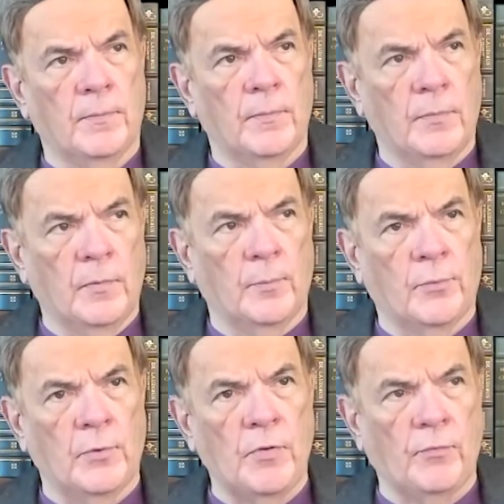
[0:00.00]
The
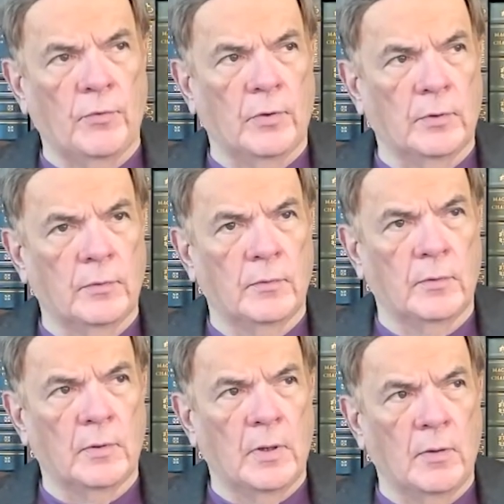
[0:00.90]
priesthood
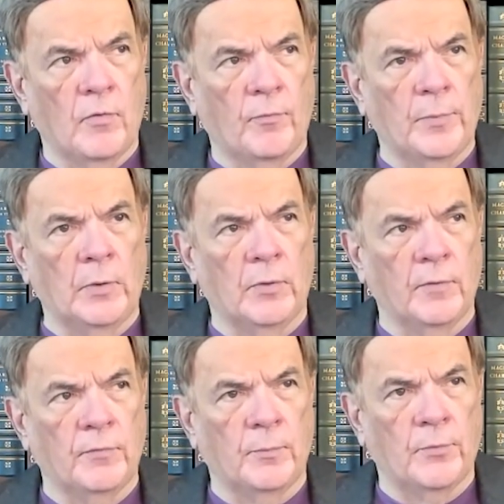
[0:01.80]
spoke
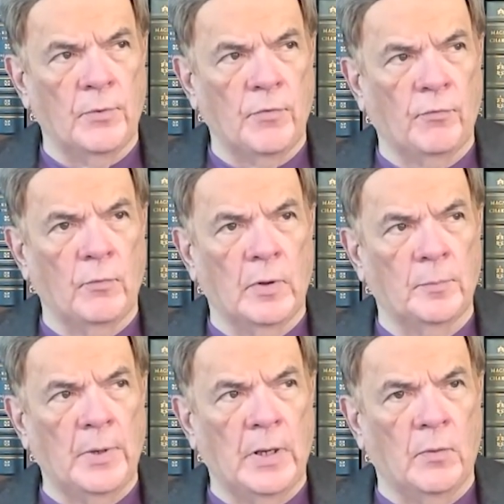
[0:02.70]
of the priest who had
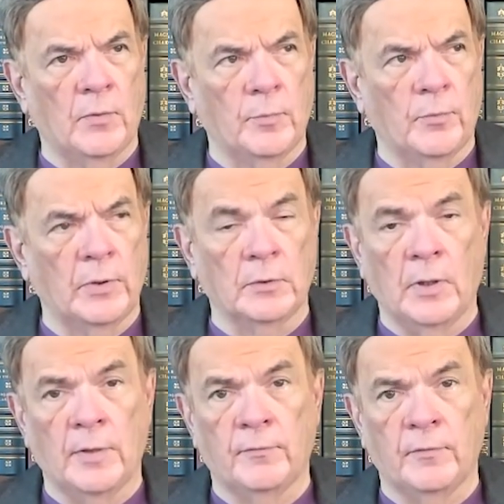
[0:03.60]
power to bring
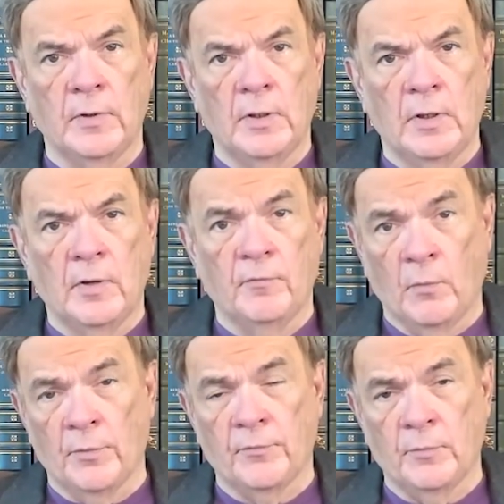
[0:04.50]
life
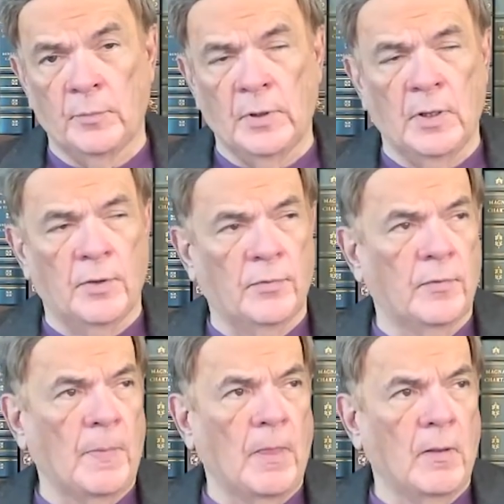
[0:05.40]
forth from death.
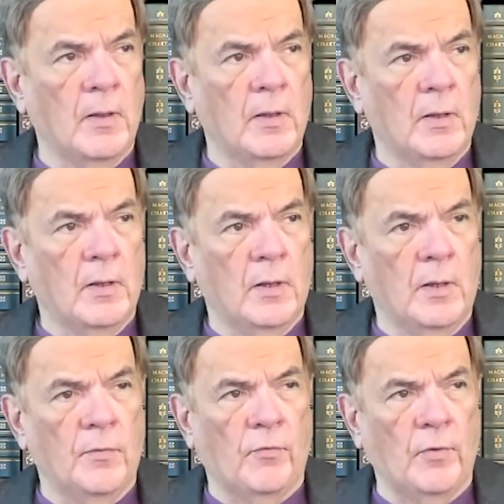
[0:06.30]

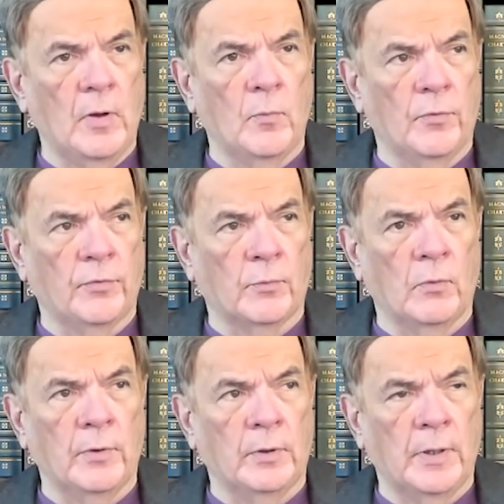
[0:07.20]
And the same with the
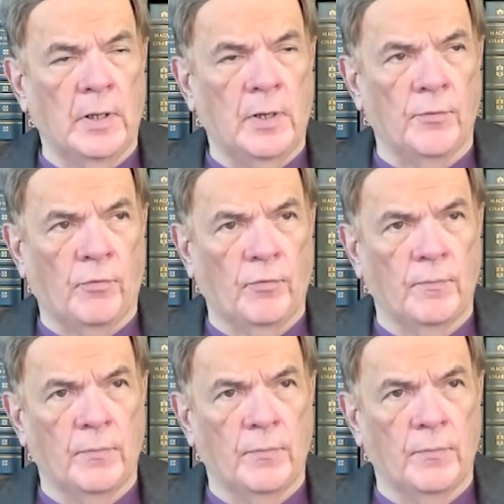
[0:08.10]
royal house.